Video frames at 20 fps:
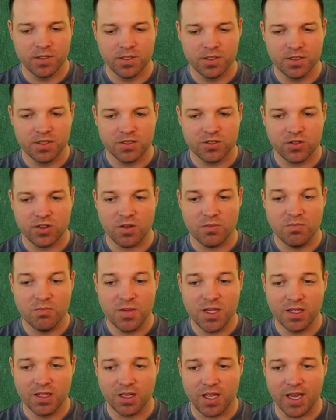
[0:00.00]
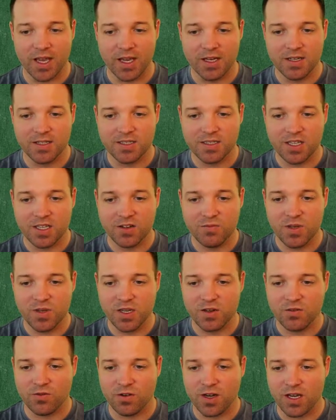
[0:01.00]
So the midline, instead of
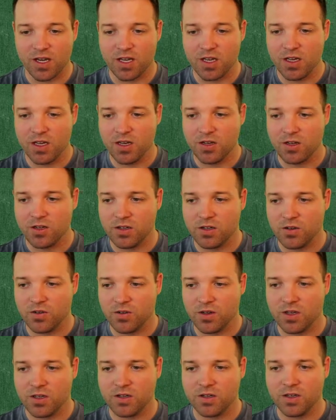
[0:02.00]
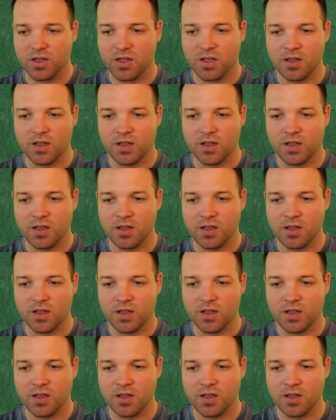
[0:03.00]
being right here going